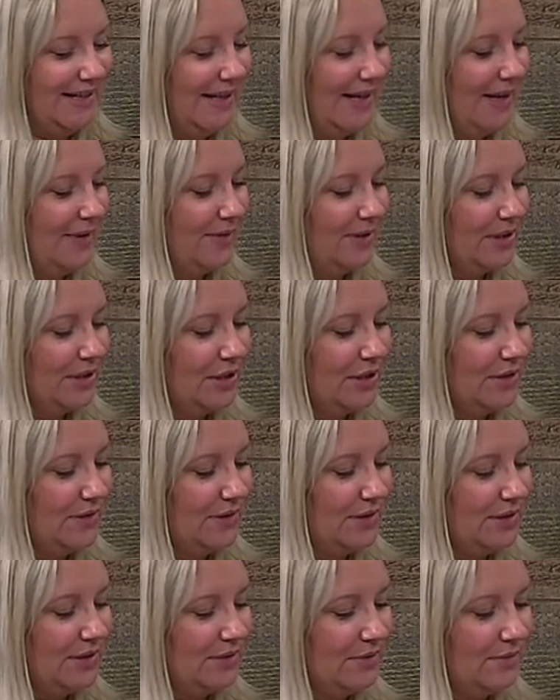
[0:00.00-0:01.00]
I want you
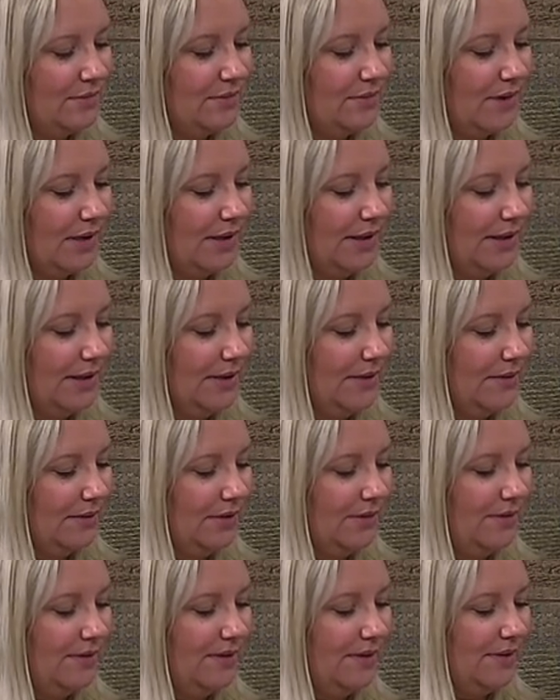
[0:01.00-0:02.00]
to run it
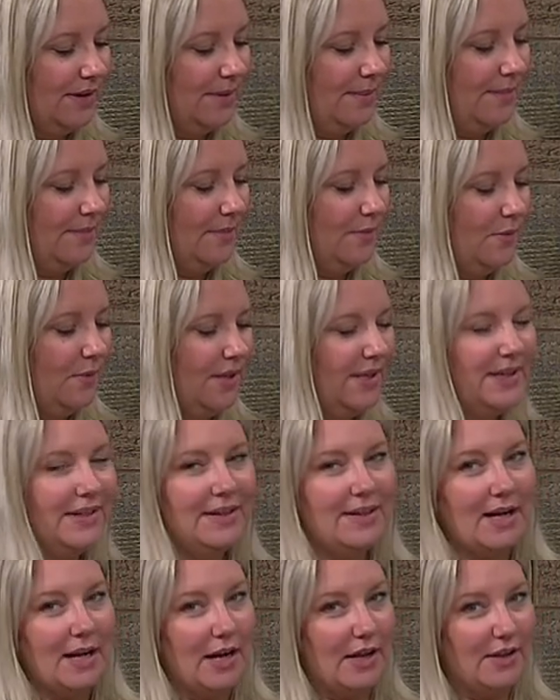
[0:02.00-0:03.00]
through some one of
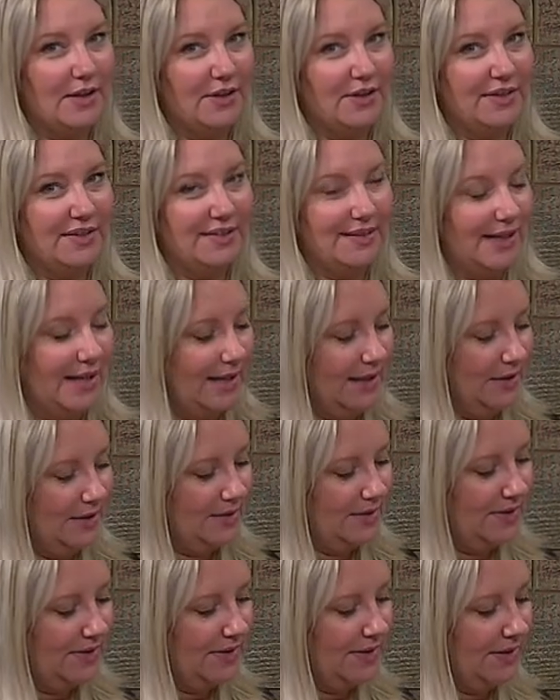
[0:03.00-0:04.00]
the colors. I
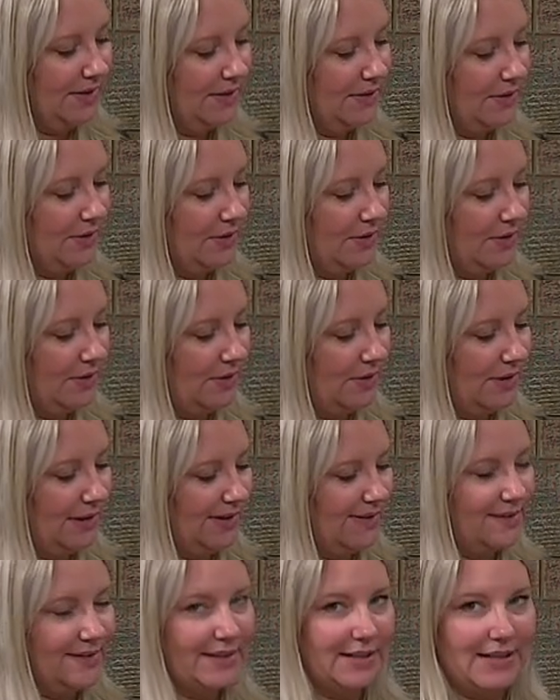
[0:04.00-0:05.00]
used a little
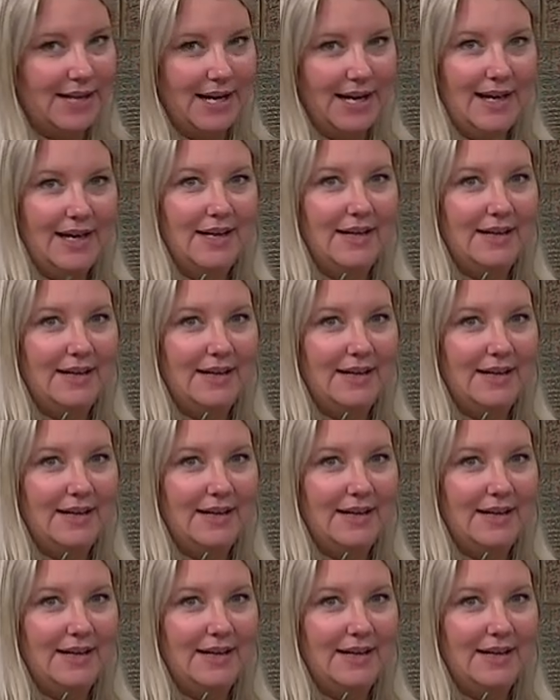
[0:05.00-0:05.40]
turquoise today.